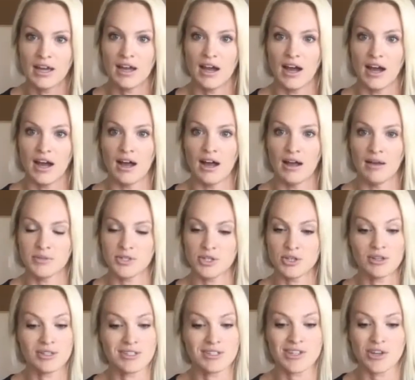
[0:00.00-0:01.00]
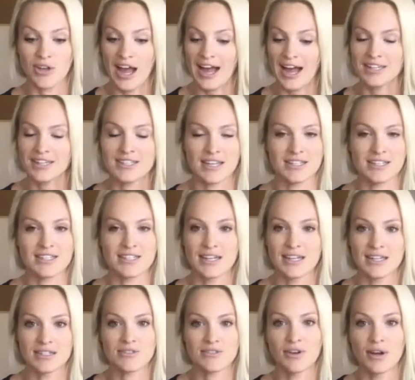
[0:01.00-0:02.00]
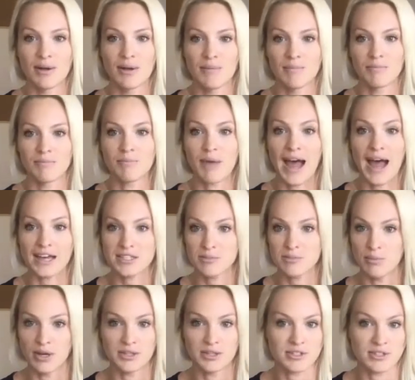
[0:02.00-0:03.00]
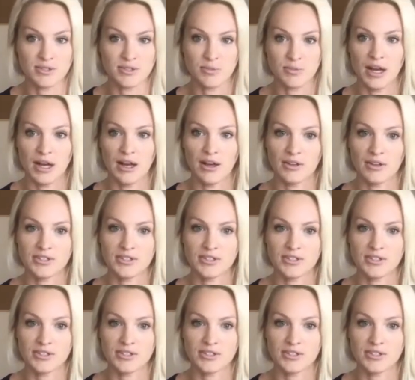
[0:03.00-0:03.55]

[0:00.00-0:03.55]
Um, so you can still access things from past months as well.